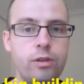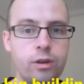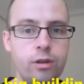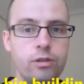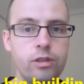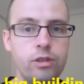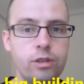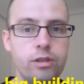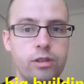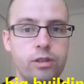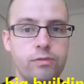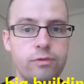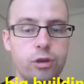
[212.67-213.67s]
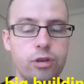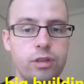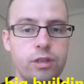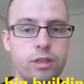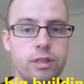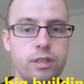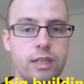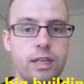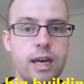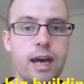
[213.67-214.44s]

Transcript: lots and lots of doctors in it